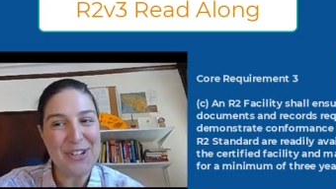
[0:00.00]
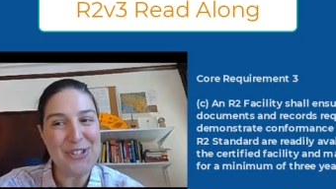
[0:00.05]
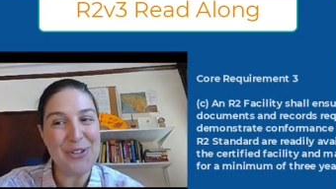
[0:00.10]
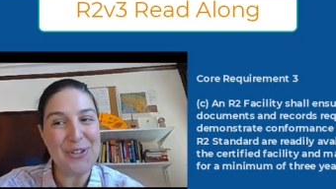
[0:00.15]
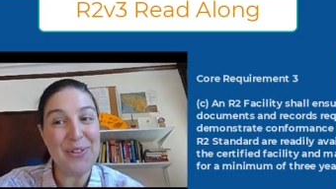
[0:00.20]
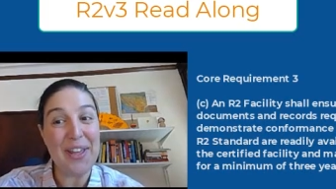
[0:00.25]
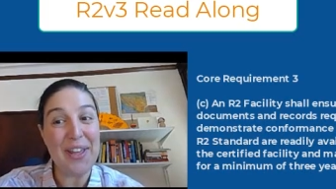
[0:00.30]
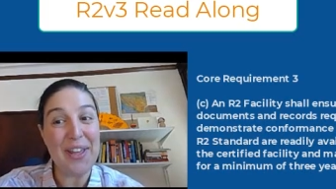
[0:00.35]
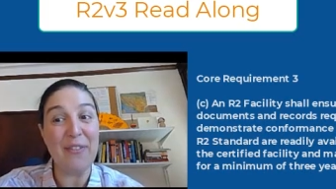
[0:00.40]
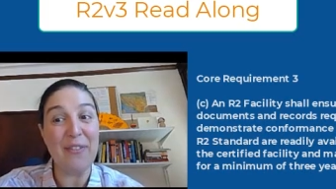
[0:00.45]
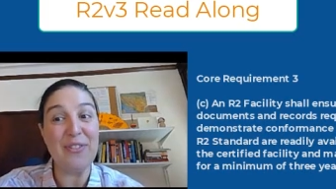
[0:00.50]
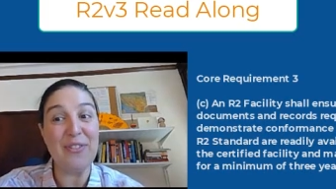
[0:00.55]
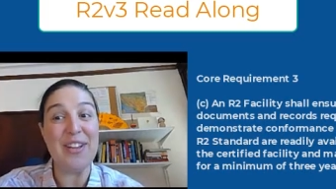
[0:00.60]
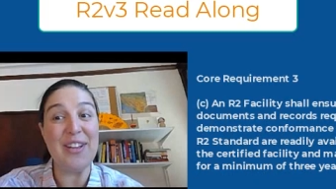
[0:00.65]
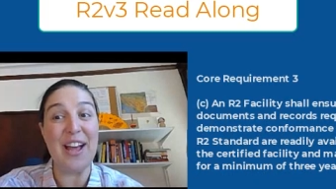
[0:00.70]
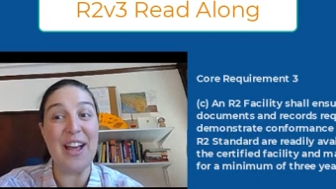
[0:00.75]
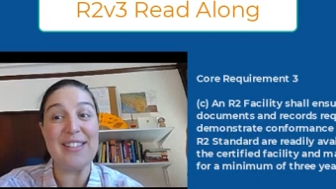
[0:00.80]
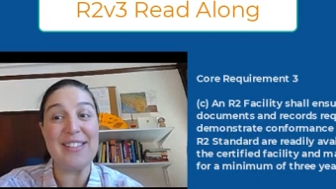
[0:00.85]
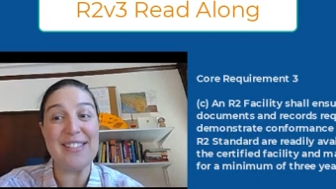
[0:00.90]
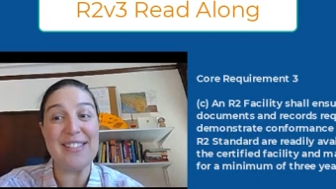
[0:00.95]
So they have to
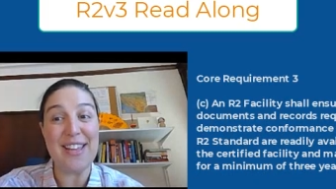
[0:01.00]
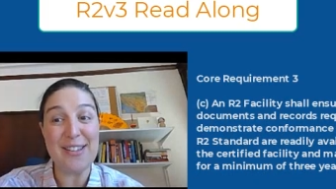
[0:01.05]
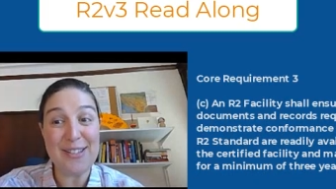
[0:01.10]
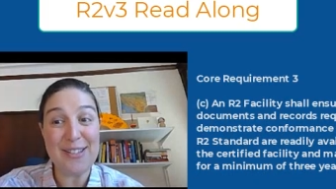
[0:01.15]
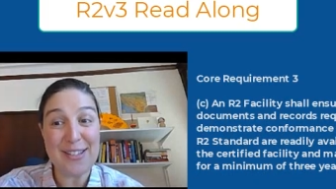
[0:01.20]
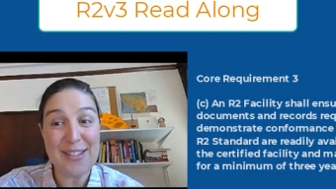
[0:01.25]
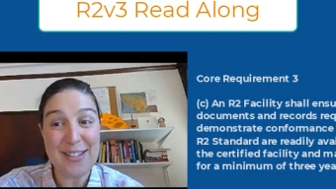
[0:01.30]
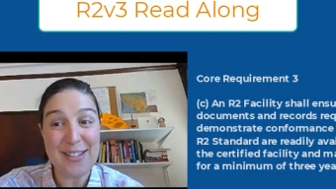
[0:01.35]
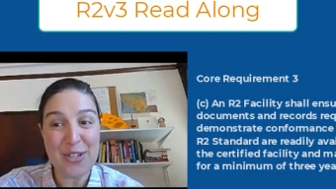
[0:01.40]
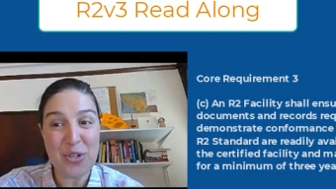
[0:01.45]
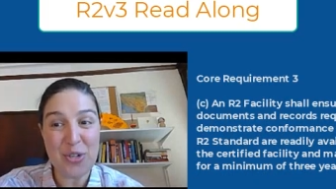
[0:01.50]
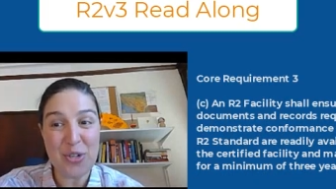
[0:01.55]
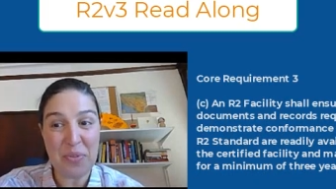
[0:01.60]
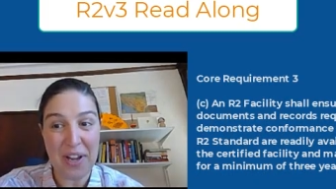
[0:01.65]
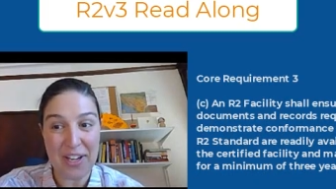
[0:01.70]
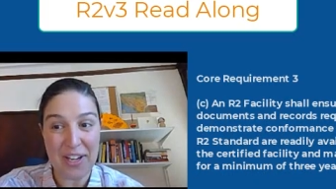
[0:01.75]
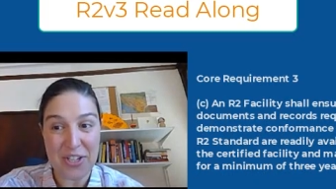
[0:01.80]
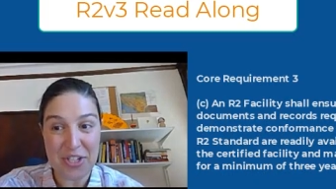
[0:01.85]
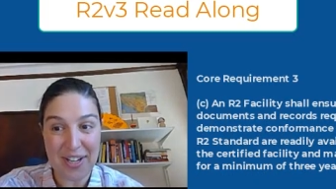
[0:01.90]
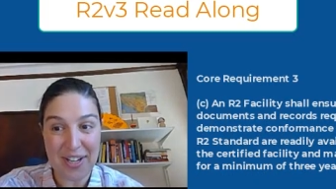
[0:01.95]
assess the
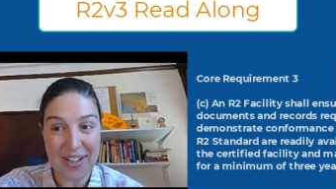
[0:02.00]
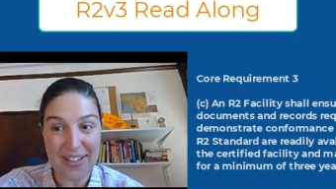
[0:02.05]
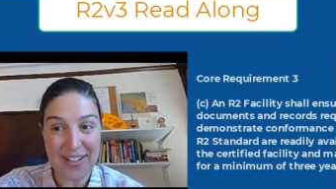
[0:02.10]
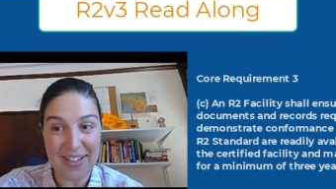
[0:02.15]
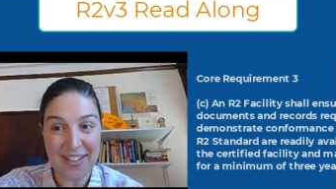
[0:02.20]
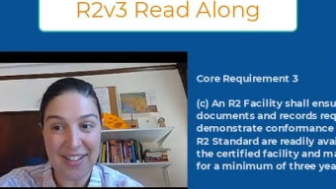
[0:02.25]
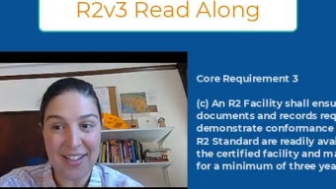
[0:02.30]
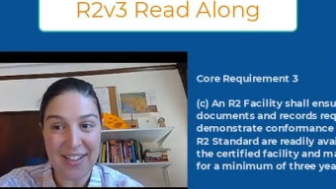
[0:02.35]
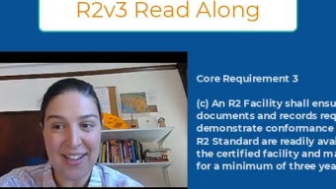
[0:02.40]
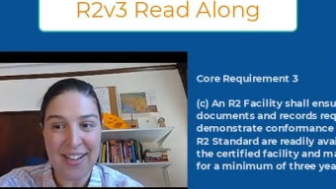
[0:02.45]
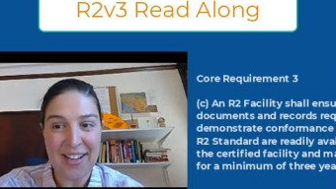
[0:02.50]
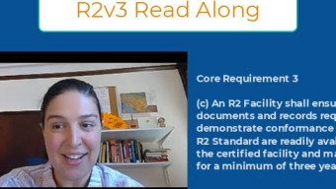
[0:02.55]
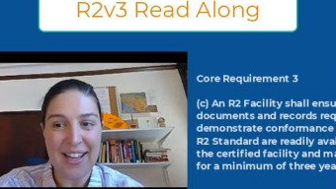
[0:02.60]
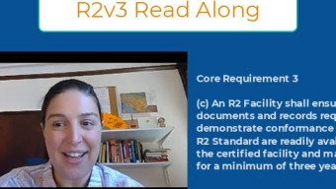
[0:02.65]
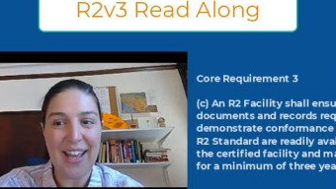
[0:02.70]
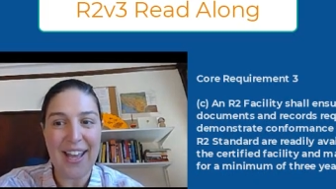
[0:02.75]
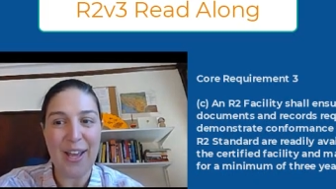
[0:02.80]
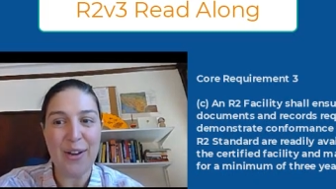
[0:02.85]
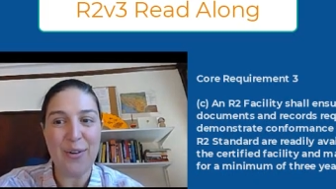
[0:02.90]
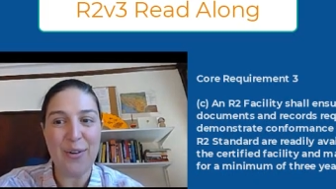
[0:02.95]
situation
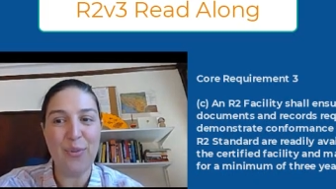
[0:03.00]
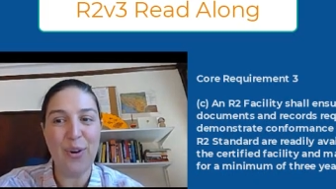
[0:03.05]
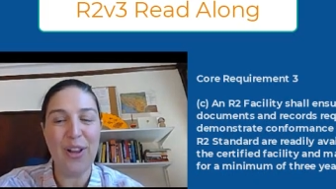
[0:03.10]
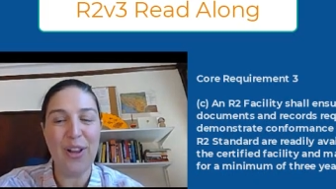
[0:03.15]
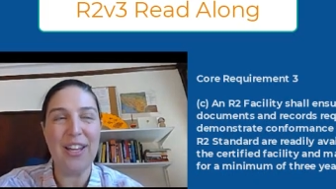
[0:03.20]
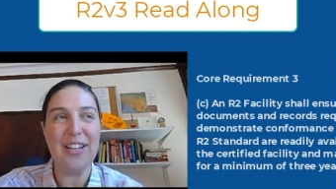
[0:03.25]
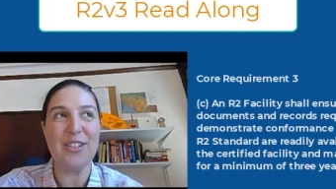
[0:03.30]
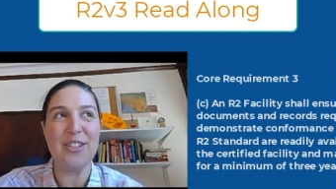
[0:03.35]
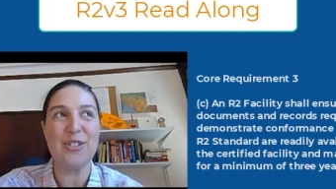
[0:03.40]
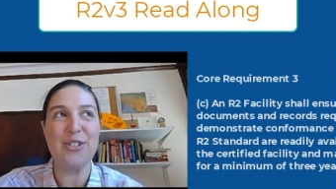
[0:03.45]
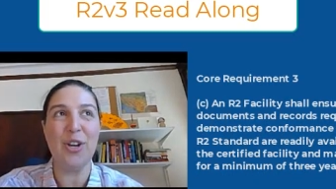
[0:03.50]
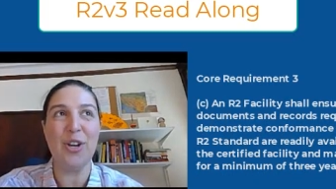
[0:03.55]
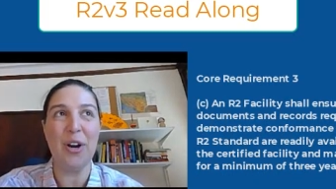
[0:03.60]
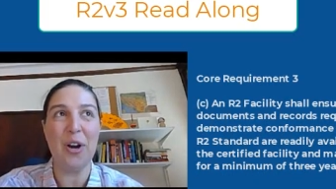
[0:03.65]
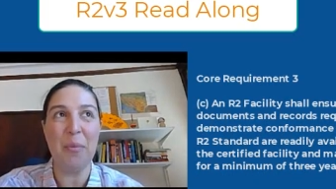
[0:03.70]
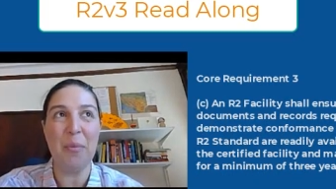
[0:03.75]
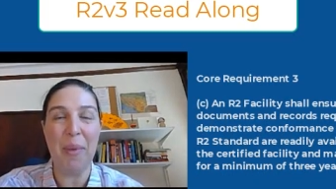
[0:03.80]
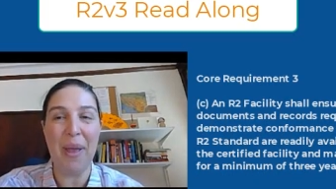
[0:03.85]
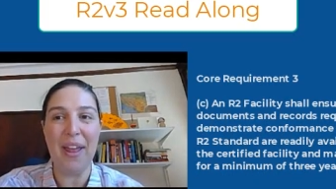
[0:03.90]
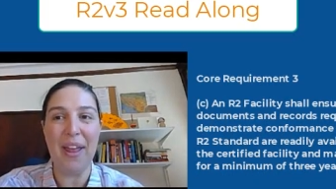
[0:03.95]
and really
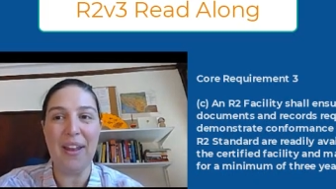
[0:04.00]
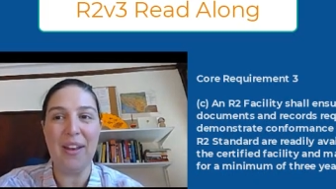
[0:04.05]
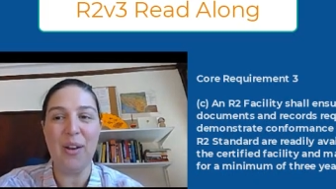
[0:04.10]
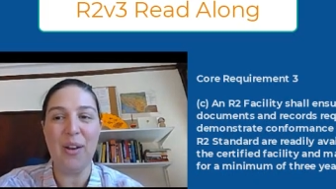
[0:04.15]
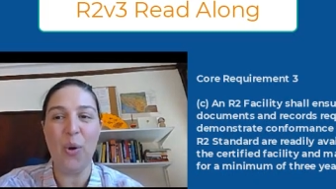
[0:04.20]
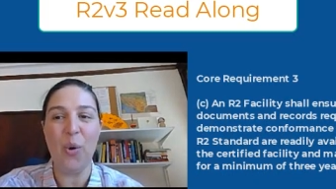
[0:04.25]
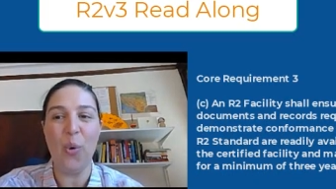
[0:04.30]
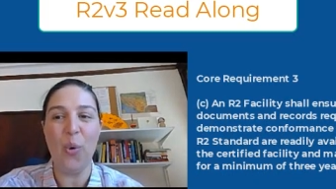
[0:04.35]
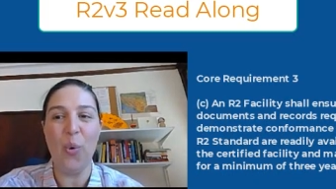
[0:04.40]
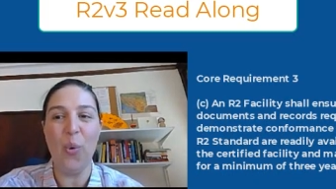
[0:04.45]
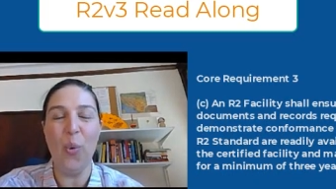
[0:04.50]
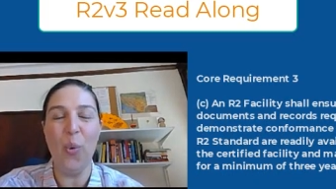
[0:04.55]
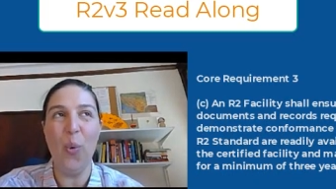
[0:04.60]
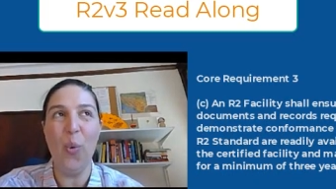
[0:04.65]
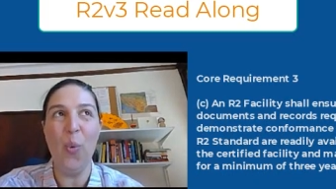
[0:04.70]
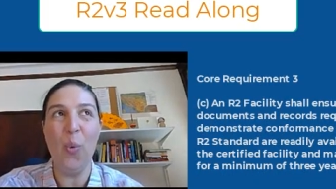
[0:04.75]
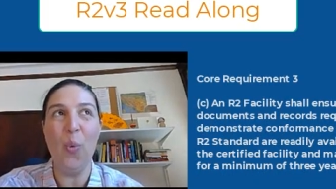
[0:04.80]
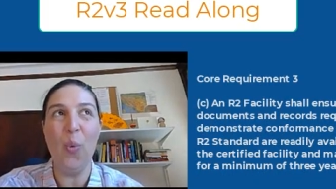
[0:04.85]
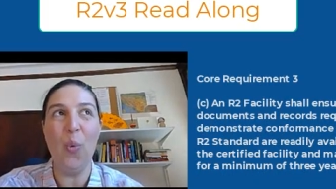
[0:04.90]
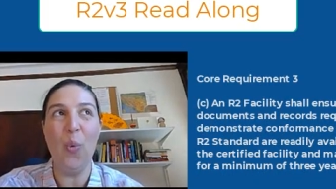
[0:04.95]
determine
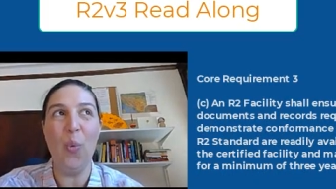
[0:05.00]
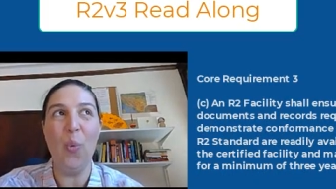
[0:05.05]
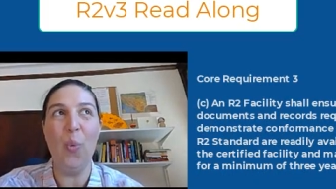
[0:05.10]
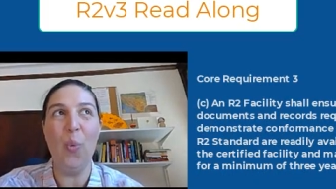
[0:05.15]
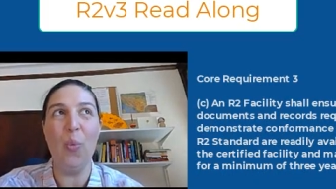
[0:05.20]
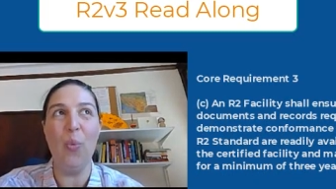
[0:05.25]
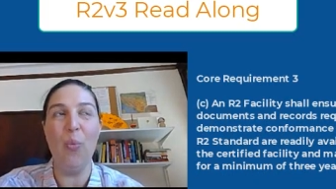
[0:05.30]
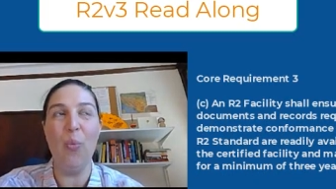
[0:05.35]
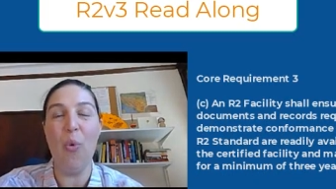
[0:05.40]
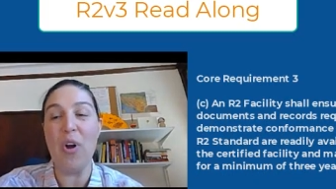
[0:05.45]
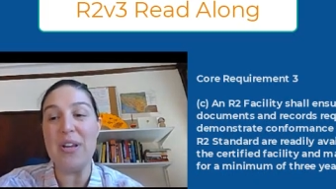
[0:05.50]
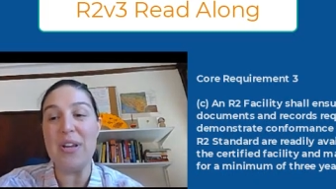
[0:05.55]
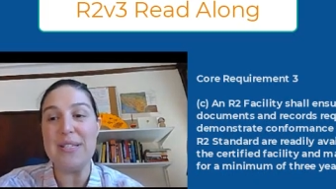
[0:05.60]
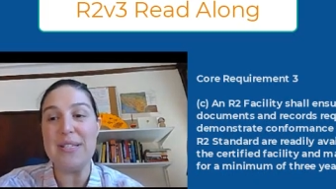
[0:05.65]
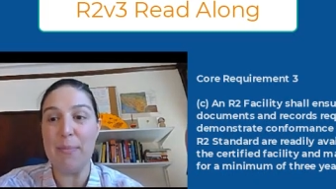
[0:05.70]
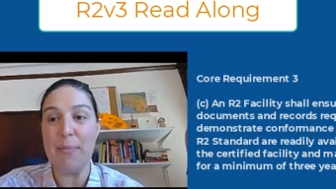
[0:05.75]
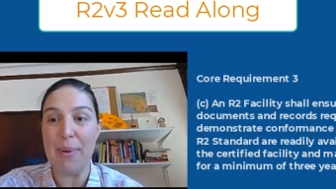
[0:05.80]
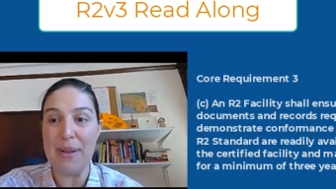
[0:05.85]
what is the